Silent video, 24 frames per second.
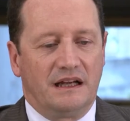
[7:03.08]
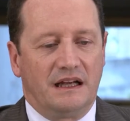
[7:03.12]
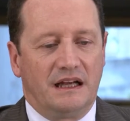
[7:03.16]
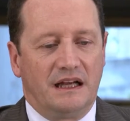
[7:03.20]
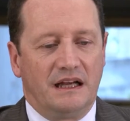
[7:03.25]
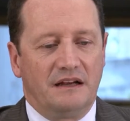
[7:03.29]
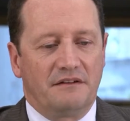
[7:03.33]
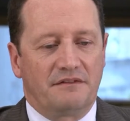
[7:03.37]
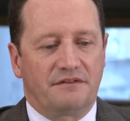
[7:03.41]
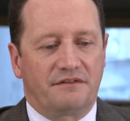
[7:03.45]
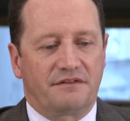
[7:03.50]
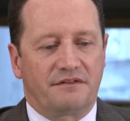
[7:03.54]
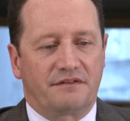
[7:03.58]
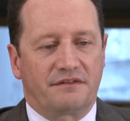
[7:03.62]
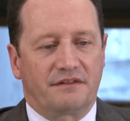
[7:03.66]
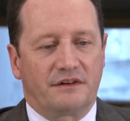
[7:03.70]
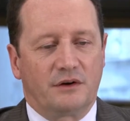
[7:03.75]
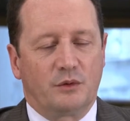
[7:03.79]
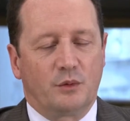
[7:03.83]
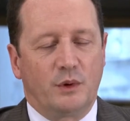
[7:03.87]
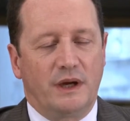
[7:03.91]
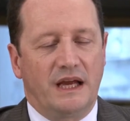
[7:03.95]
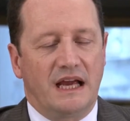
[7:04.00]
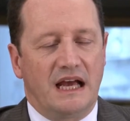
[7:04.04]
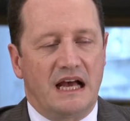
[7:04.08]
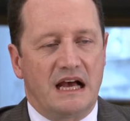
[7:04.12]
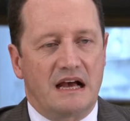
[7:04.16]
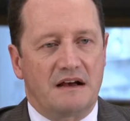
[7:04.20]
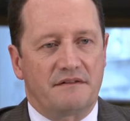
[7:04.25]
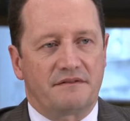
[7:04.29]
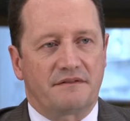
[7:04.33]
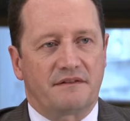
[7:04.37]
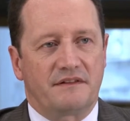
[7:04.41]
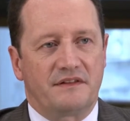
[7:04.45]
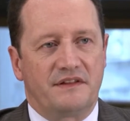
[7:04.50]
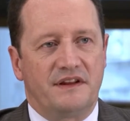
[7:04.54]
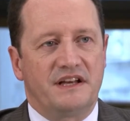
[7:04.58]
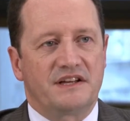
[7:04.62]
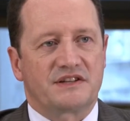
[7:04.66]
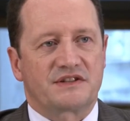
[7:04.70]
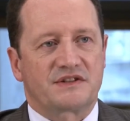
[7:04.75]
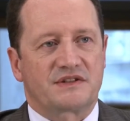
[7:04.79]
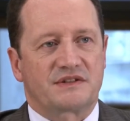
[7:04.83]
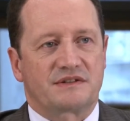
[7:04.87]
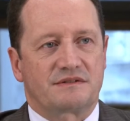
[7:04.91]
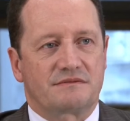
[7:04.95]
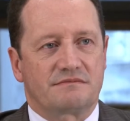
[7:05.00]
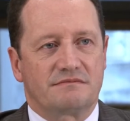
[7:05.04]
If we have
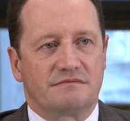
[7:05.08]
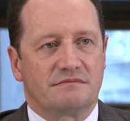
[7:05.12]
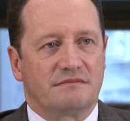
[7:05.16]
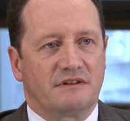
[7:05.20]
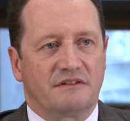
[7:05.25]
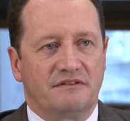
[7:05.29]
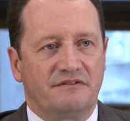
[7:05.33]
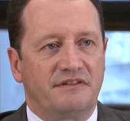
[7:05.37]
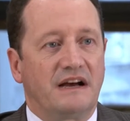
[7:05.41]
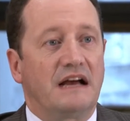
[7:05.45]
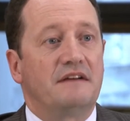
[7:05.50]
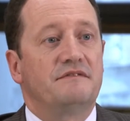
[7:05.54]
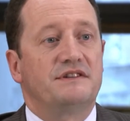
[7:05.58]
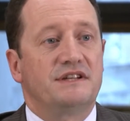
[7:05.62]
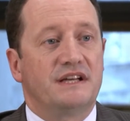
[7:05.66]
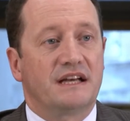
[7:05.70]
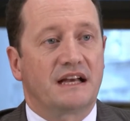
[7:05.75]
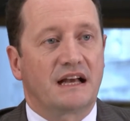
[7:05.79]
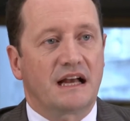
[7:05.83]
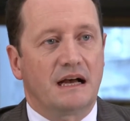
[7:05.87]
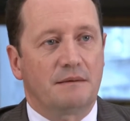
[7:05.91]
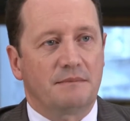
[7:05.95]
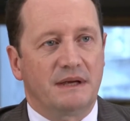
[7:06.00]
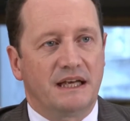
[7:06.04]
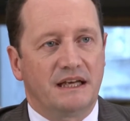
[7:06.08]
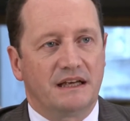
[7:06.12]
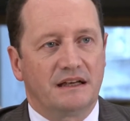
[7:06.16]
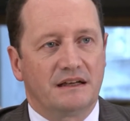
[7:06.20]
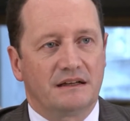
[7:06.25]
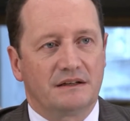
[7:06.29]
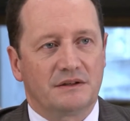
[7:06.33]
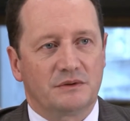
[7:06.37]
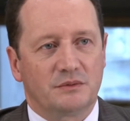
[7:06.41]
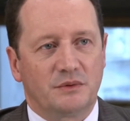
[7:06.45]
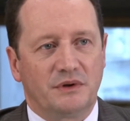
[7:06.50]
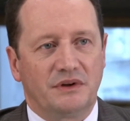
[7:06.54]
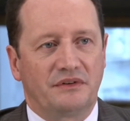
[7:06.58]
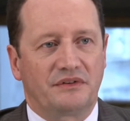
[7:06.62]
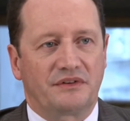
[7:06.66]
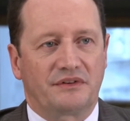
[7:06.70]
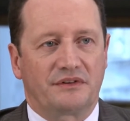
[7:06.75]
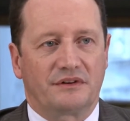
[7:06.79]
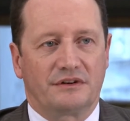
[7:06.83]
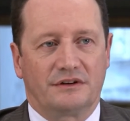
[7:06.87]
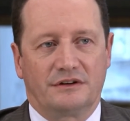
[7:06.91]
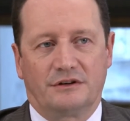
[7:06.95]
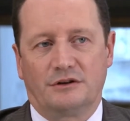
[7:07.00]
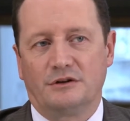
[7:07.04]
this 5G coming with
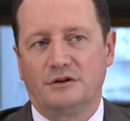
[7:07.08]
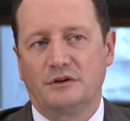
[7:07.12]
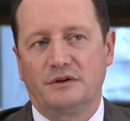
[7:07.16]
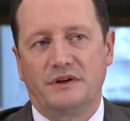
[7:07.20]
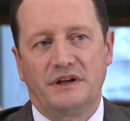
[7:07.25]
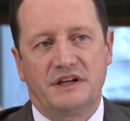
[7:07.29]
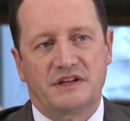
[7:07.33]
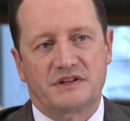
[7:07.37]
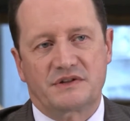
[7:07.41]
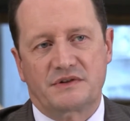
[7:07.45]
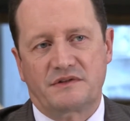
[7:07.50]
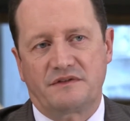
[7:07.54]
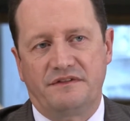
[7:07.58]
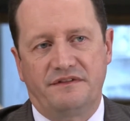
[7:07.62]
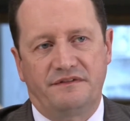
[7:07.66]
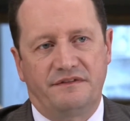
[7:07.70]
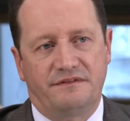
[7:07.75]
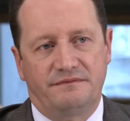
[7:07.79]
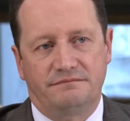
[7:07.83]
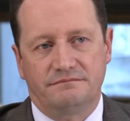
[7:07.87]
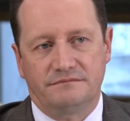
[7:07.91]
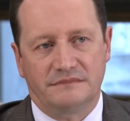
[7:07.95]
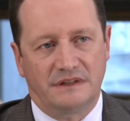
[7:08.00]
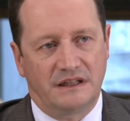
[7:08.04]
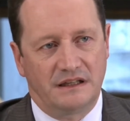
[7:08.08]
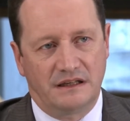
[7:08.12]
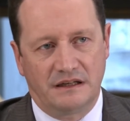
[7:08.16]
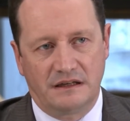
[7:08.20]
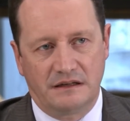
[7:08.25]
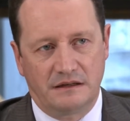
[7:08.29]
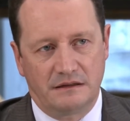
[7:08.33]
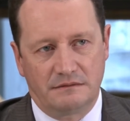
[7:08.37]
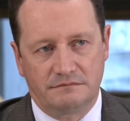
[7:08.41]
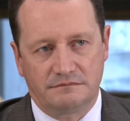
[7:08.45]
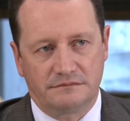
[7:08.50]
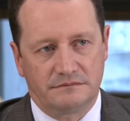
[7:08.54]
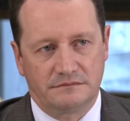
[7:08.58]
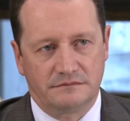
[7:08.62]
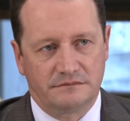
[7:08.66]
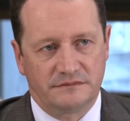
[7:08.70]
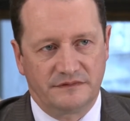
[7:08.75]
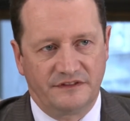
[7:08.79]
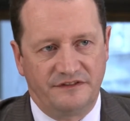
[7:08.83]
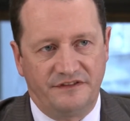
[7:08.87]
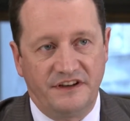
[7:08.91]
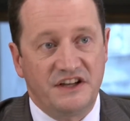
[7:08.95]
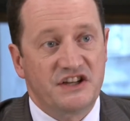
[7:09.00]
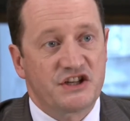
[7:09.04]
all these
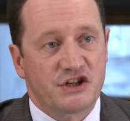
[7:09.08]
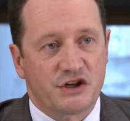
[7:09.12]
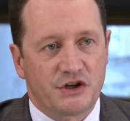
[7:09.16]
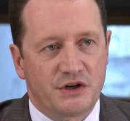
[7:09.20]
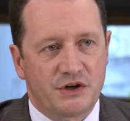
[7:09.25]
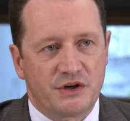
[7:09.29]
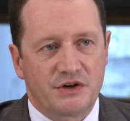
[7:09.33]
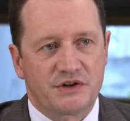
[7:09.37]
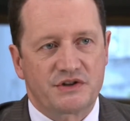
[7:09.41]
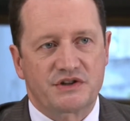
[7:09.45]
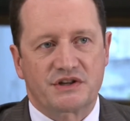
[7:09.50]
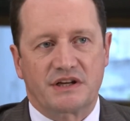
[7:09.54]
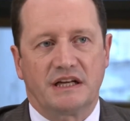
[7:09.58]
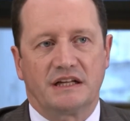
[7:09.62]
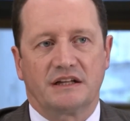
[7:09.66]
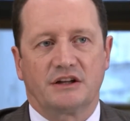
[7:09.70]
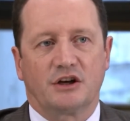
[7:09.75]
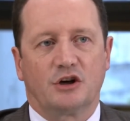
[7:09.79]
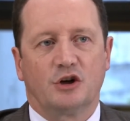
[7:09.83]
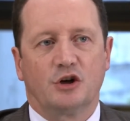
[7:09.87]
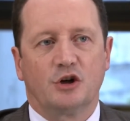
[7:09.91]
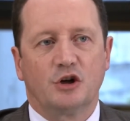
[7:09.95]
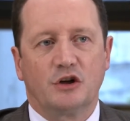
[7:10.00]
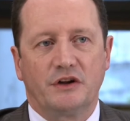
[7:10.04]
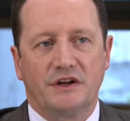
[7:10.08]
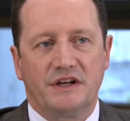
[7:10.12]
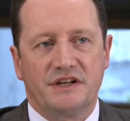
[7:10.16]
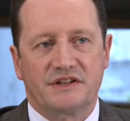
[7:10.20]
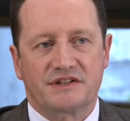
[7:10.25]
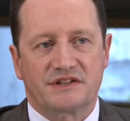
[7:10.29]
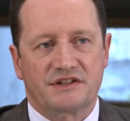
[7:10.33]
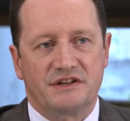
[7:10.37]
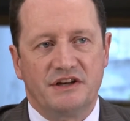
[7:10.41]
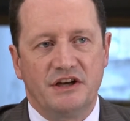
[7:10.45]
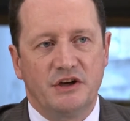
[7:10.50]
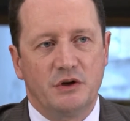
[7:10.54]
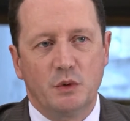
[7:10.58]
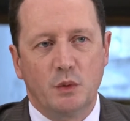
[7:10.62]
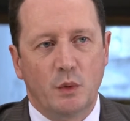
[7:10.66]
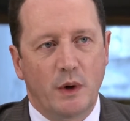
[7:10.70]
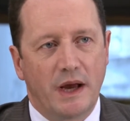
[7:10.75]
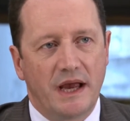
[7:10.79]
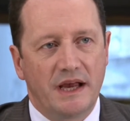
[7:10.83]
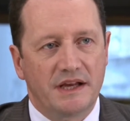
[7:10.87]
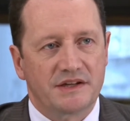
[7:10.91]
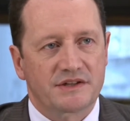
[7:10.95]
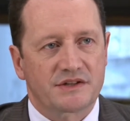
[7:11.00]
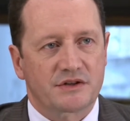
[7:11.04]
features and all these new
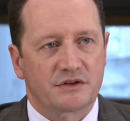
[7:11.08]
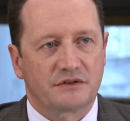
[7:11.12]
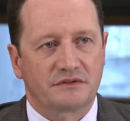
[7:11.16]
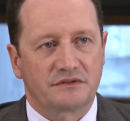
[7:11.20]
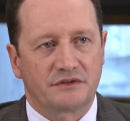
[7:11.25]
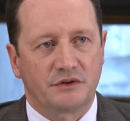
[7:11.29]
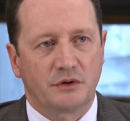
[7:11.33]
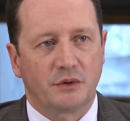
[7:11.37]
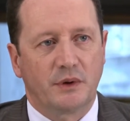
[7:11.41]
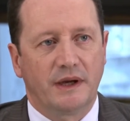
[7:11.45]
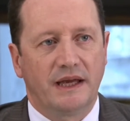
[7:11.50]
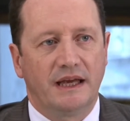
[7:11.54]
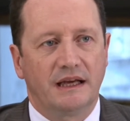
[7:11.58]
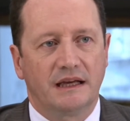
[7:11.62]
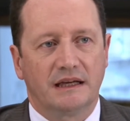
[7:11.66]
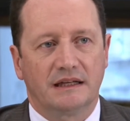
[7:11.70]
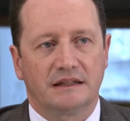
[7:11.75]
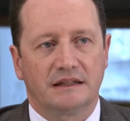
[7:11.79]
ways of doing